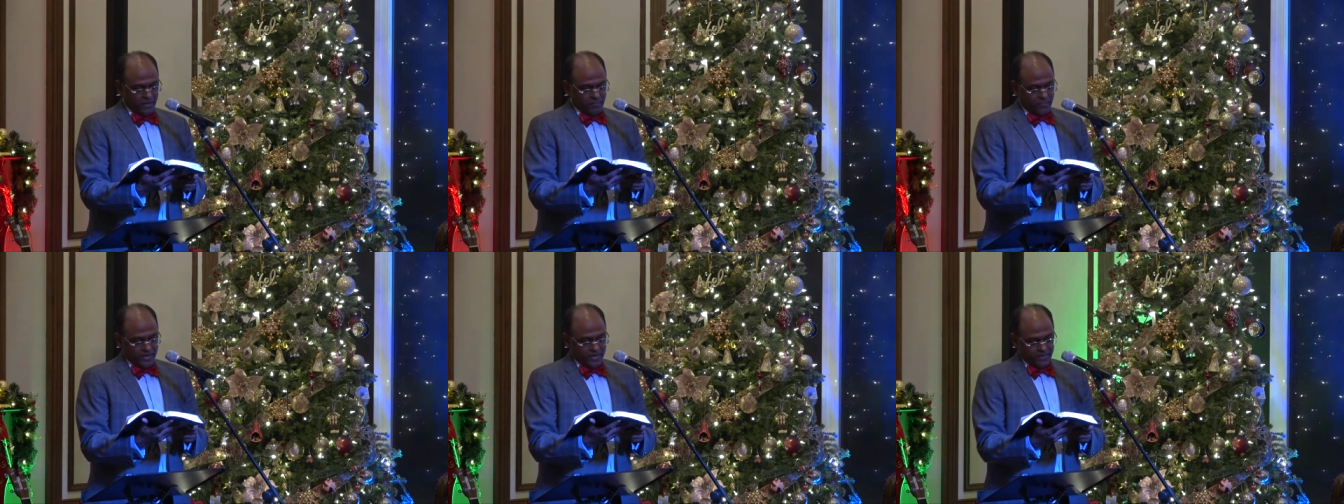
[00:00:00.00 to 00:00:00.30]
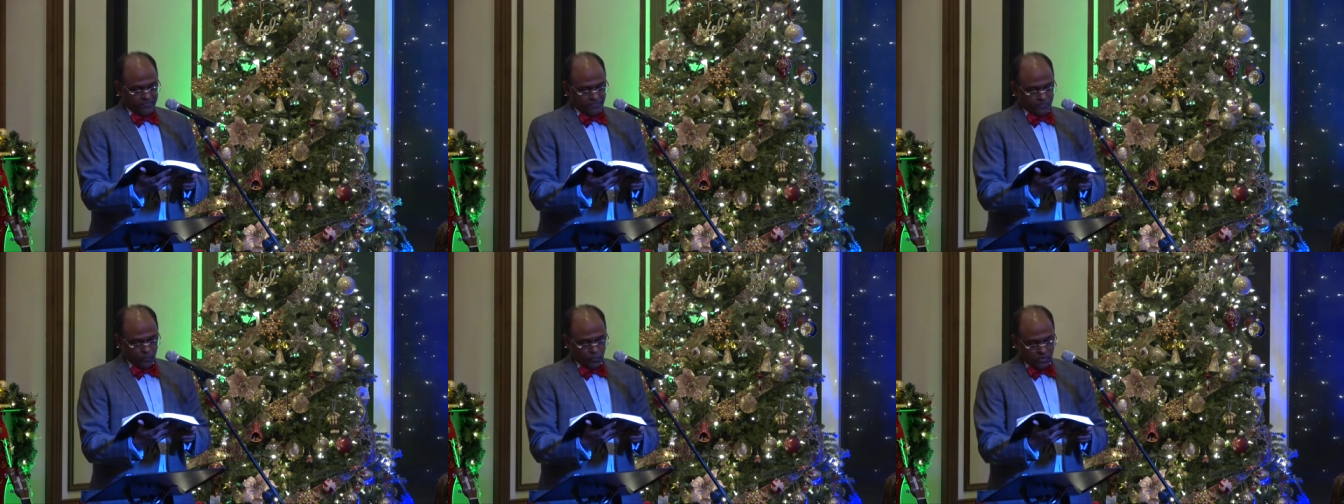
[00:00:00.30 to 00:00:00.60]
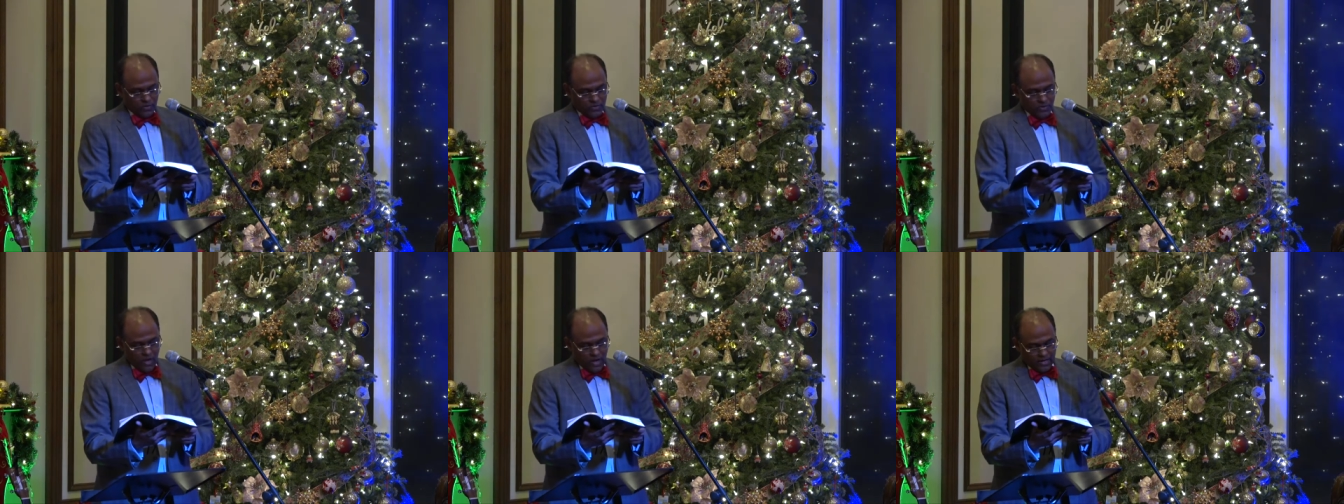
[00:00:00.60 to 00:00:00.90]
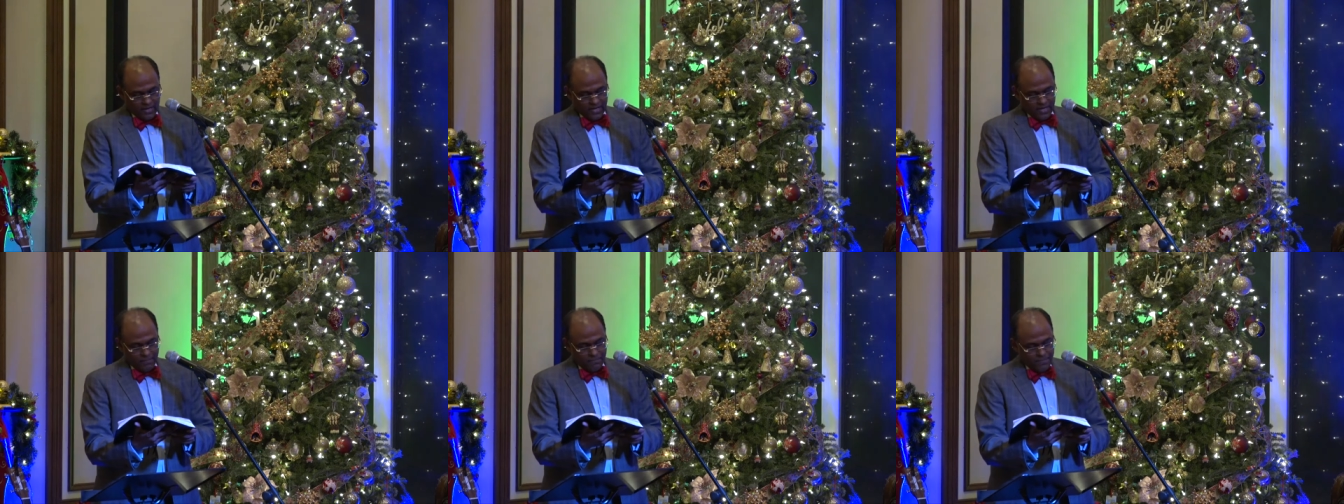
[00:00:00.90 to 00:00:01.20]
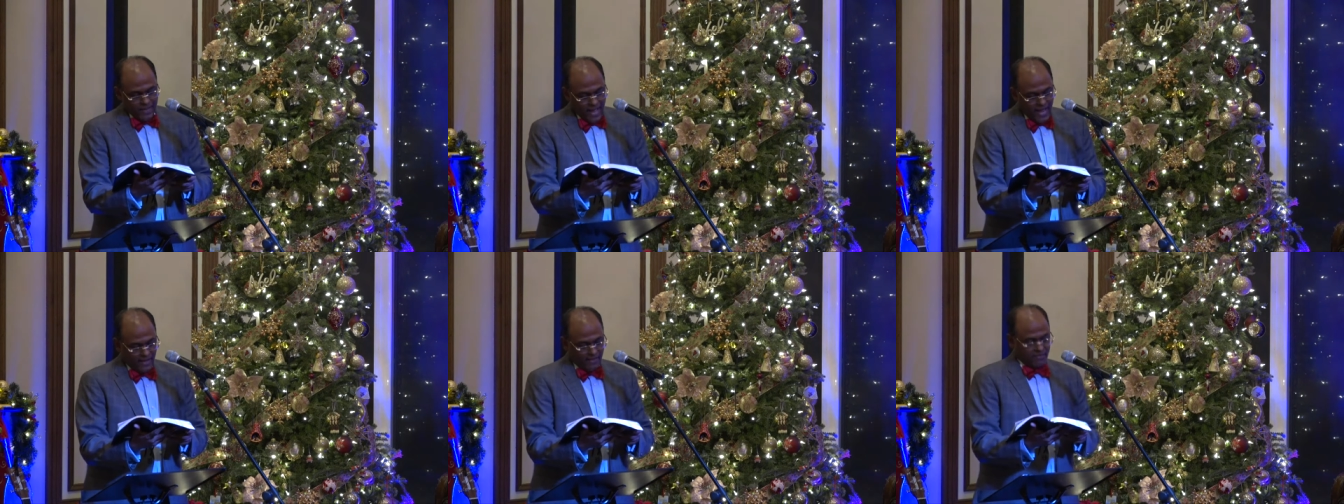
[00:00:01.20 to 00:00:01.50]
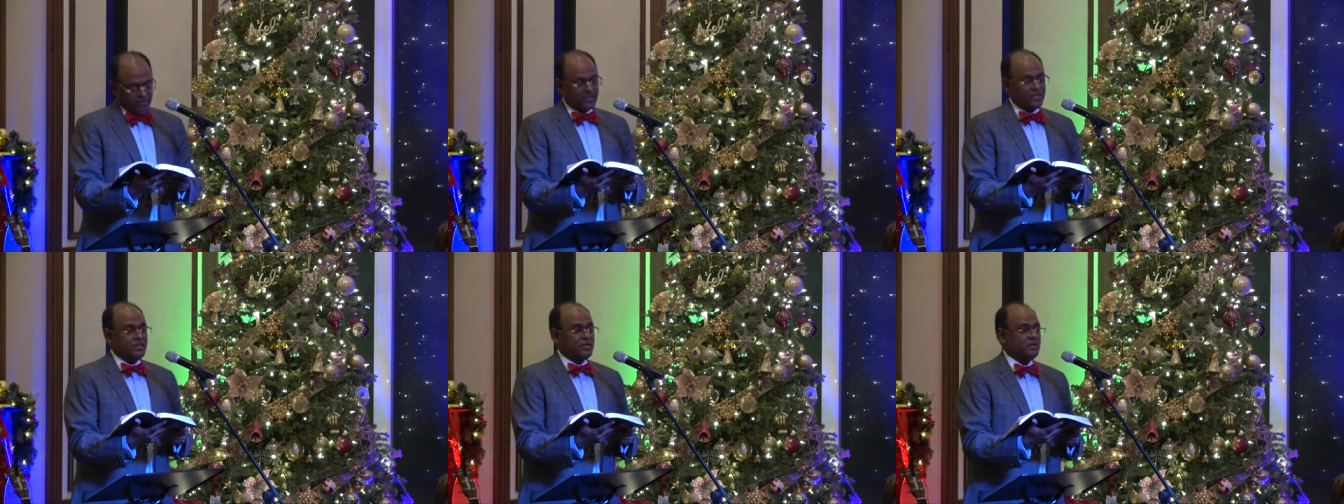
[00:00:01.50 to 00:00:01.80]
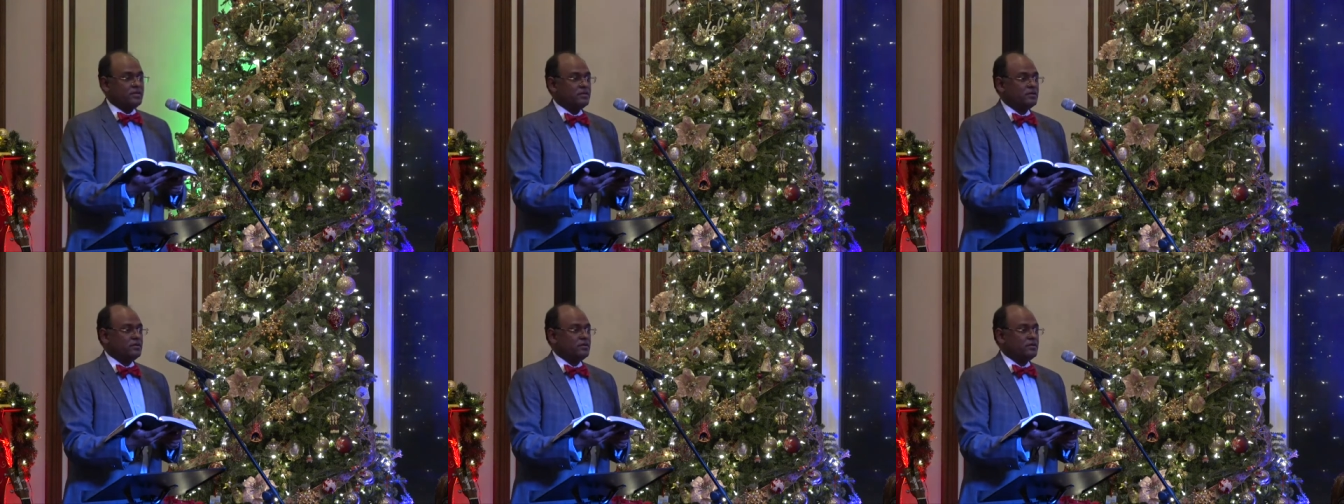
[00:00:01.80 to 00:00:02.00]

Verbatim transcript: bad fruit, nor can a bad tree